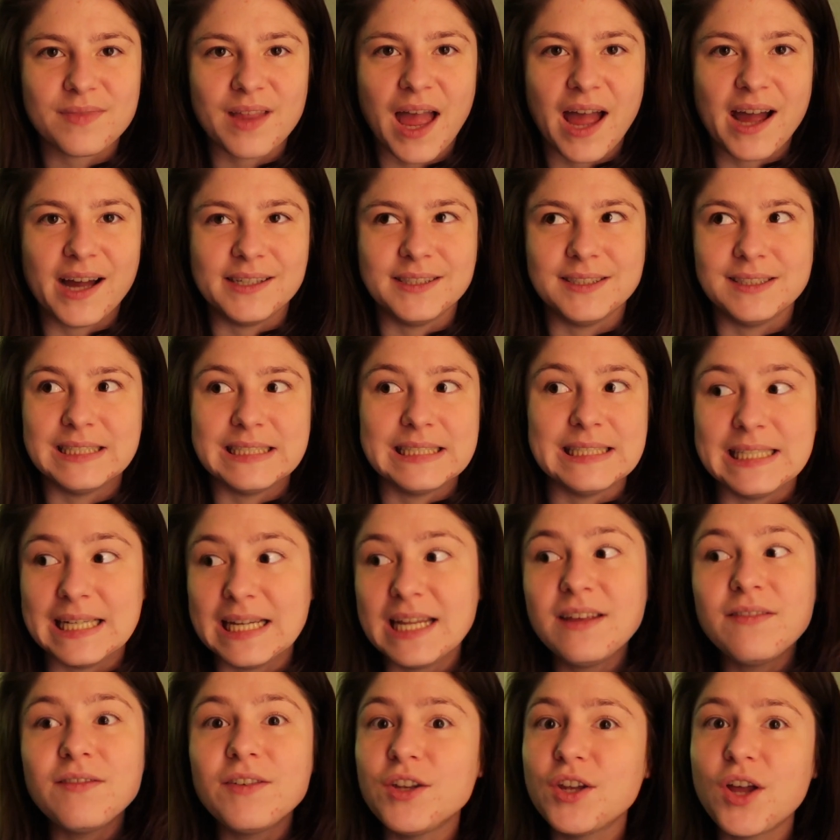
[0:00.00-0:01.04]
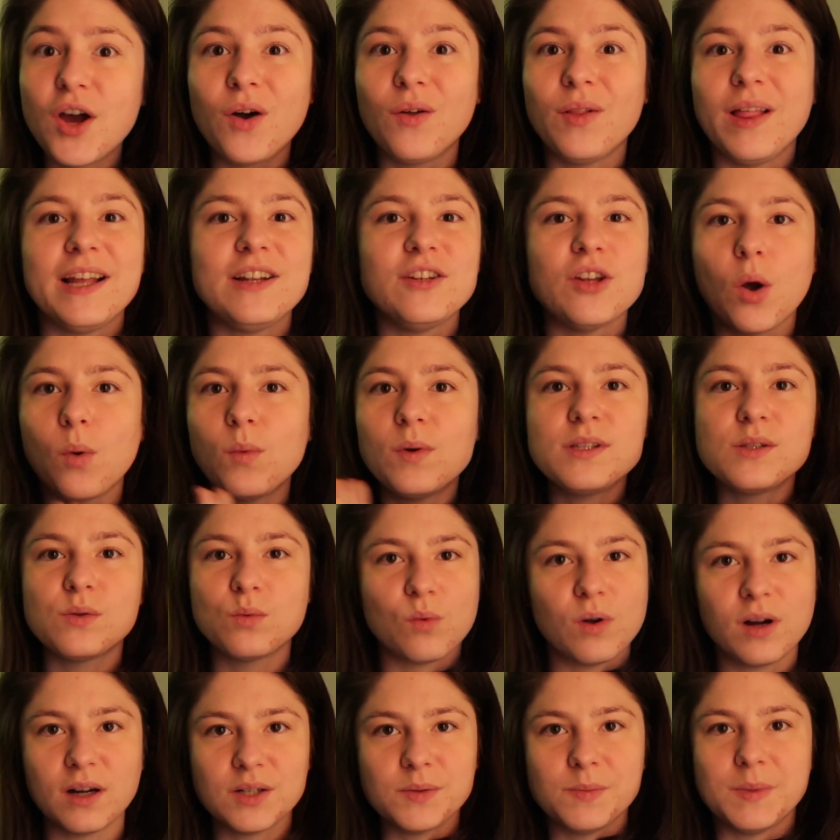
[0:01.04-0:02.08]
I didn't even know, like no one's
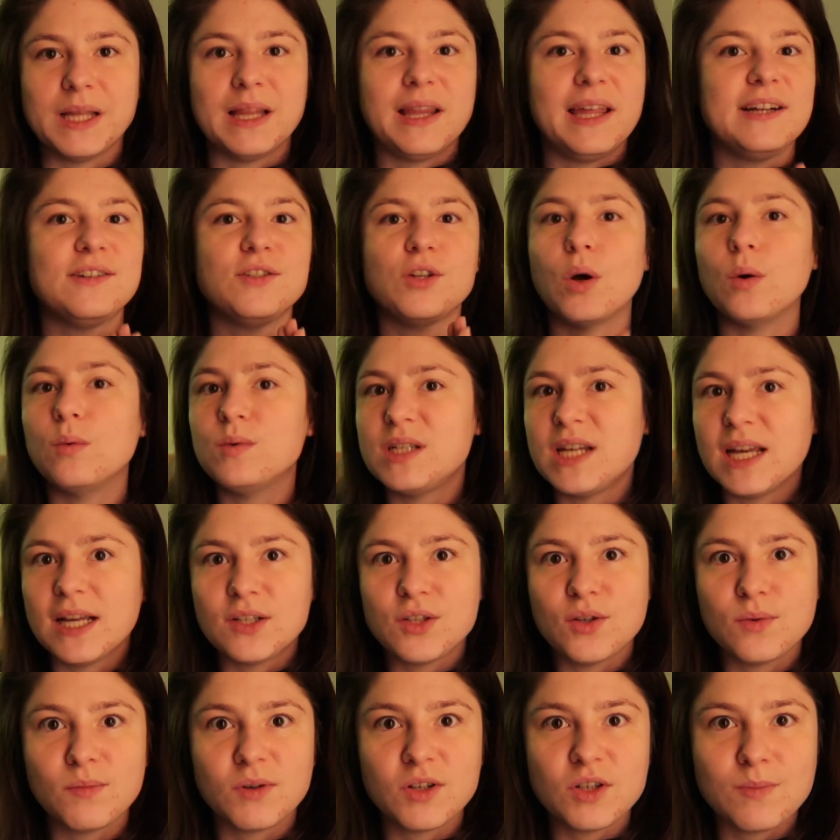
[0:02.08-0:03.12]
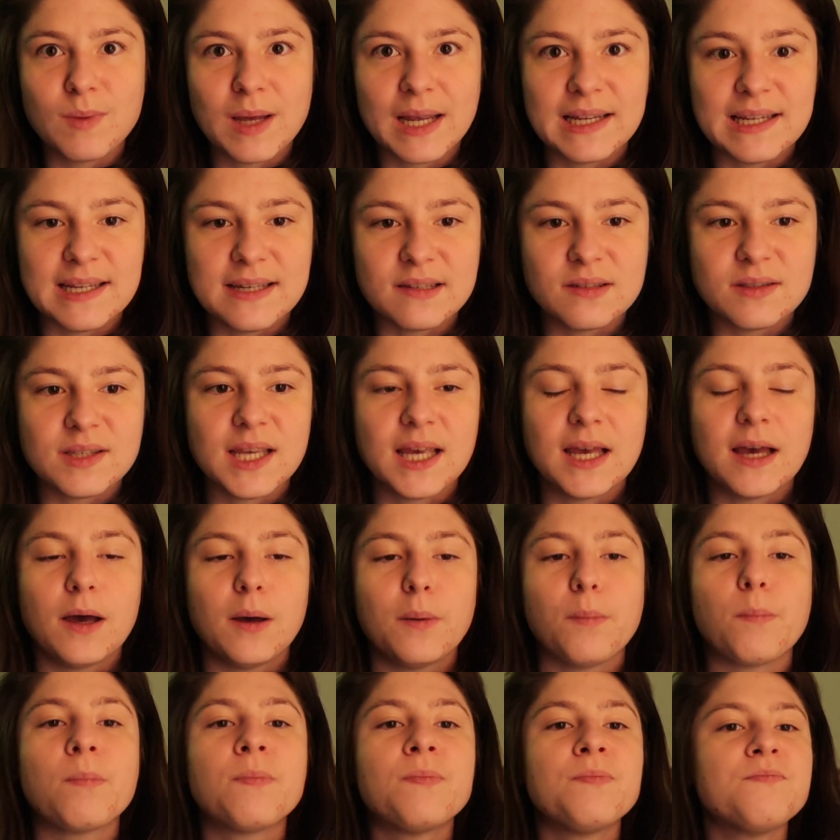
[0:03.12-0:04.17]
warned me, like don't take too much
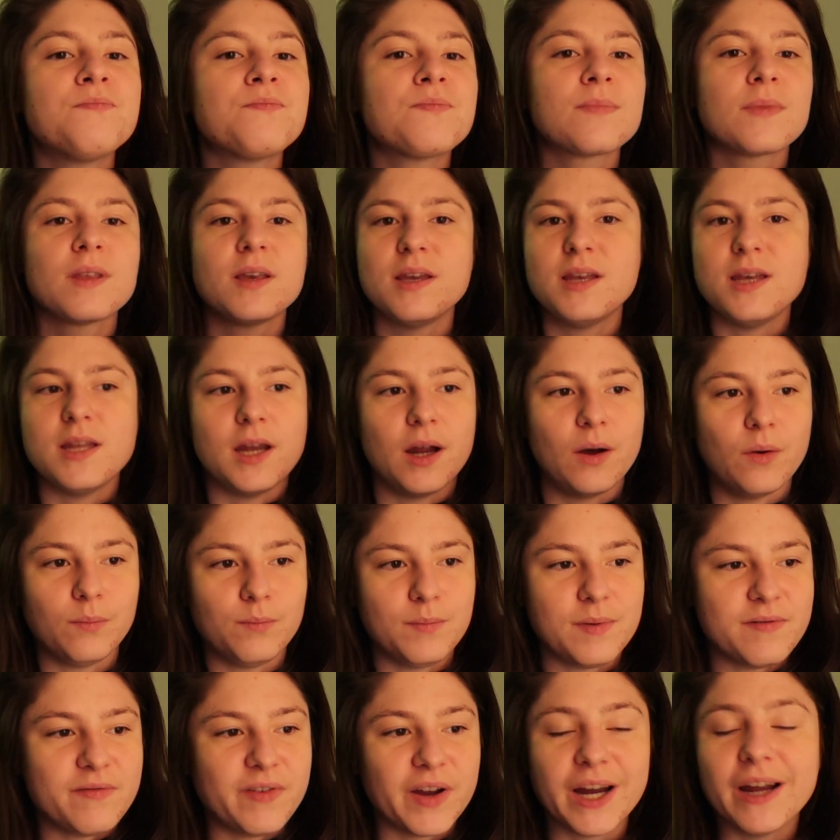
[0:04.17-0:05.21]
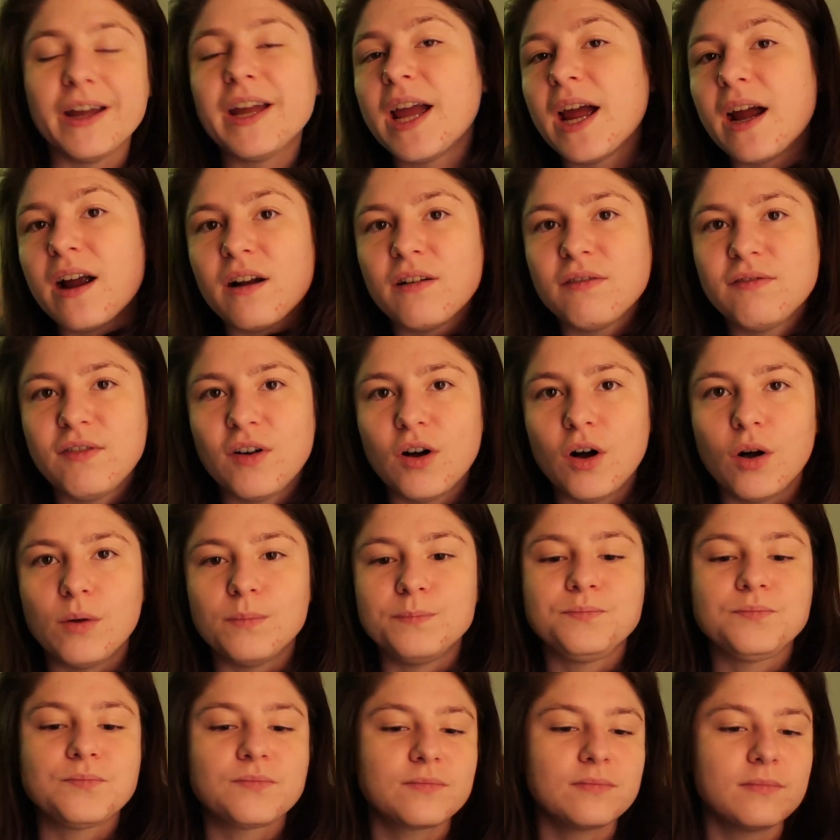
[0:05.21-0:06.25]
magnesium, you know, be very
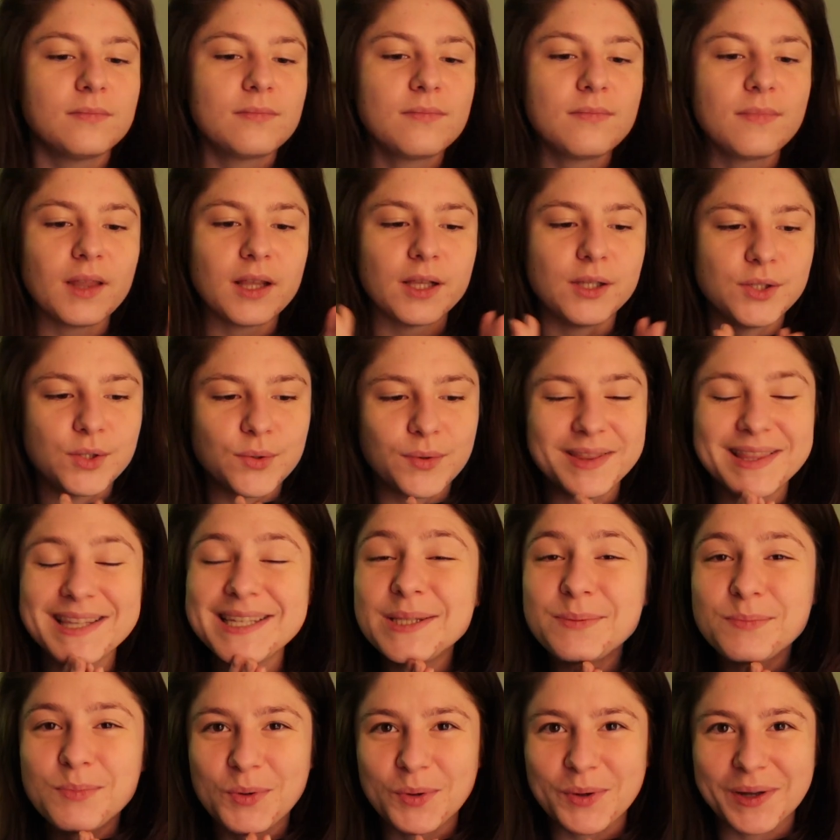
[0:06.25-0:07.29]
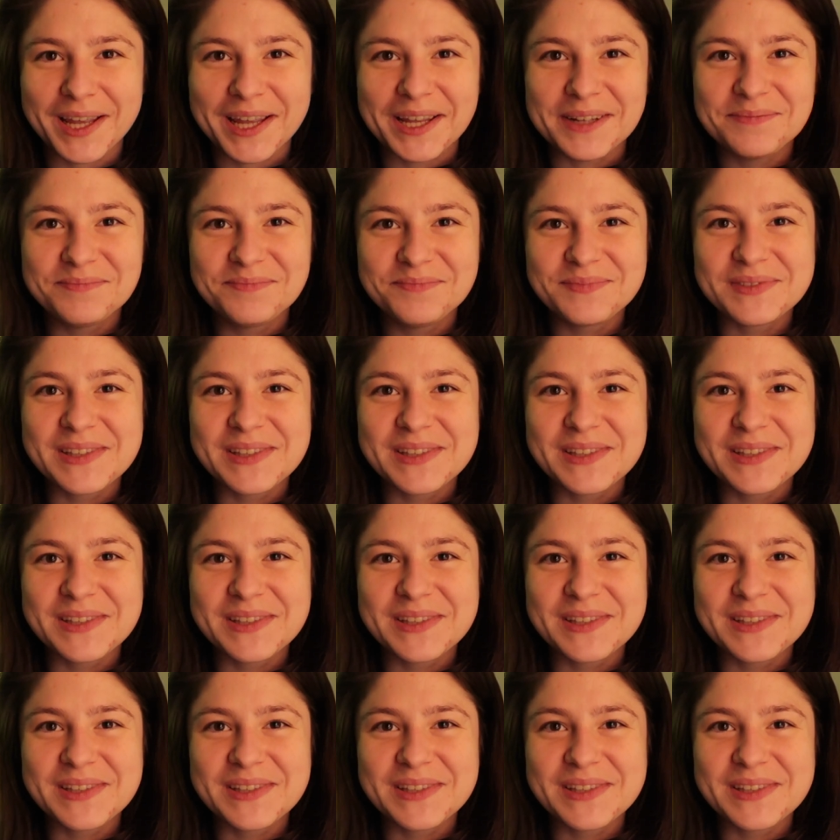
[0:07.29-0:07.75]
careful. So at this point,